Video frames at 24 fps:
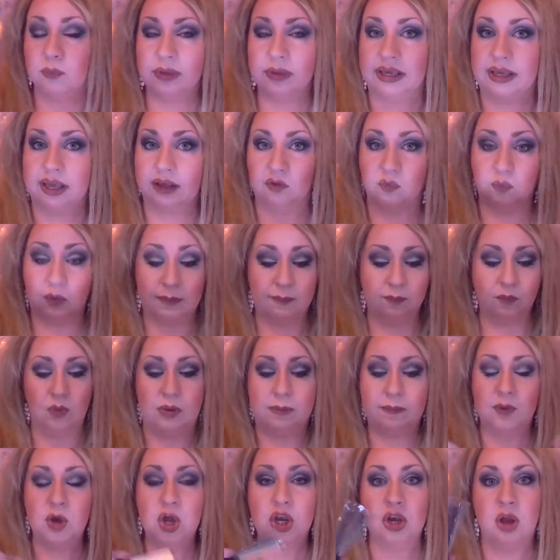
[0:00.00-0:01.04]
because we
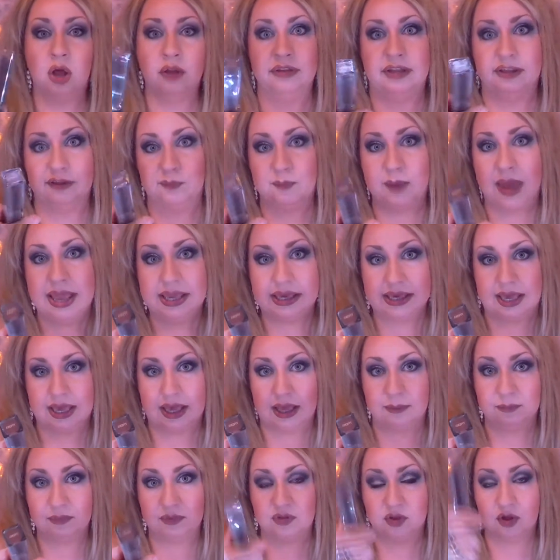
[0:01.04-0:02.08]
putting on this
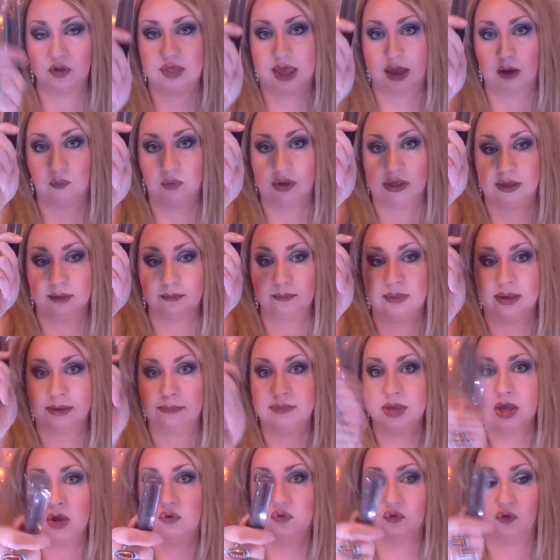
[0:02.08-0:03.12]
makeup so that we can be
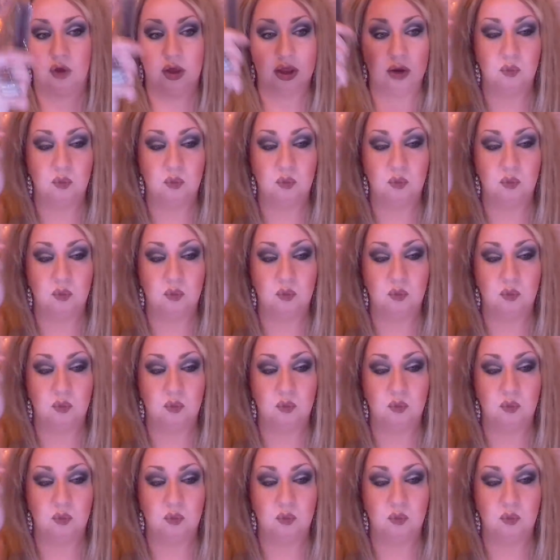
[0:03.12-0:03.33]
beautiful,